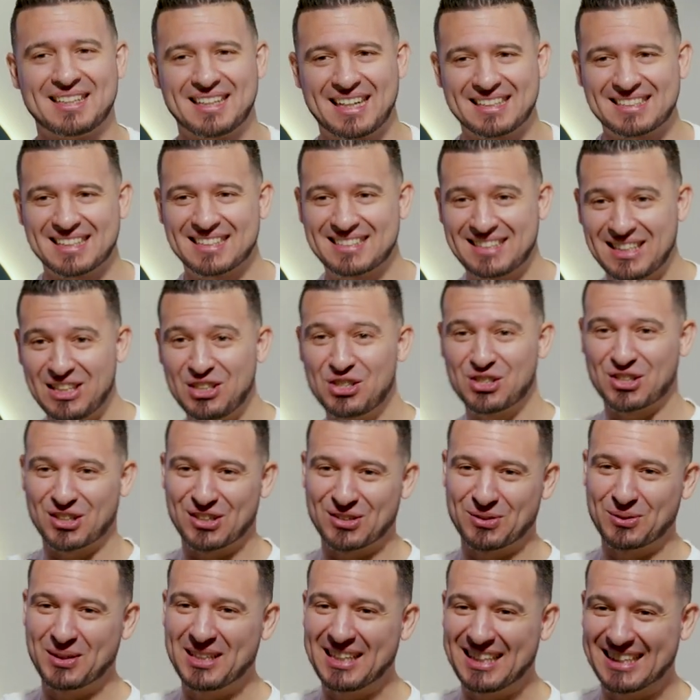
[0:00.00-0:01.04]
That's a
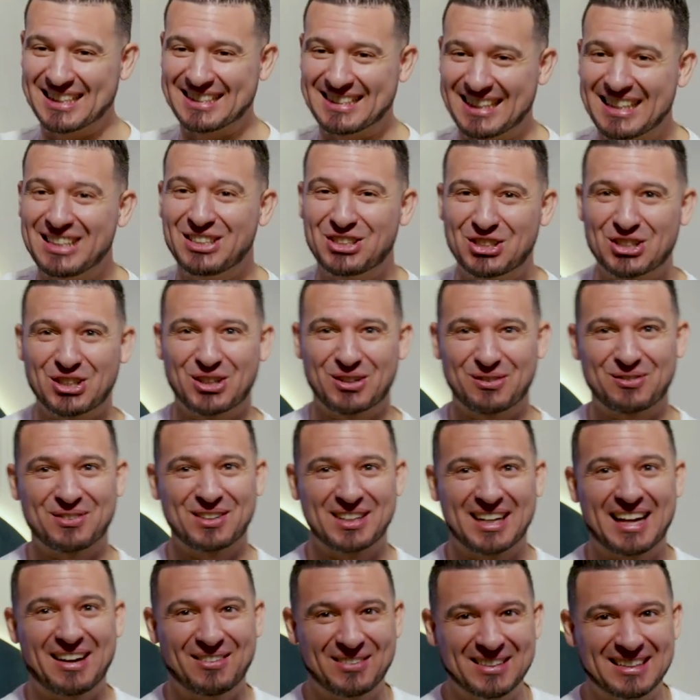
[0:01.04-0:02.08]
t-shirt. We need a t-shirt
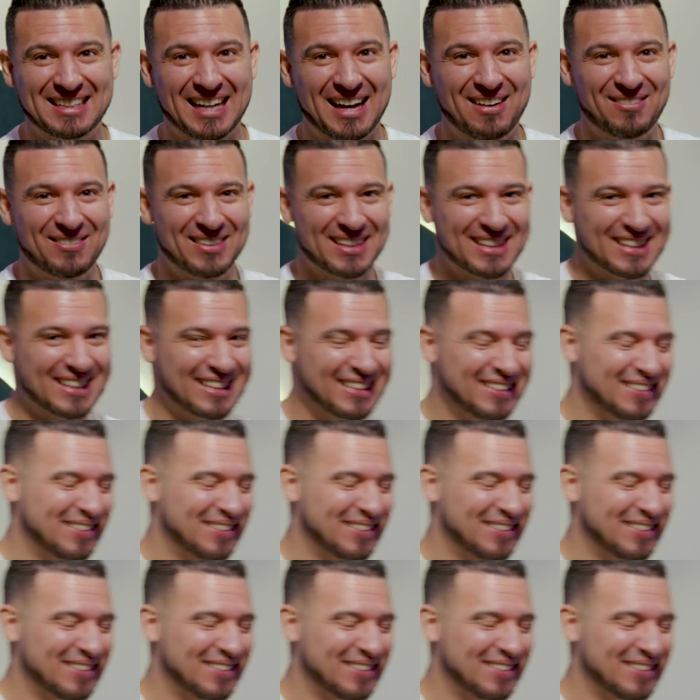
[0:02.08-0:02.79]
for that with that one.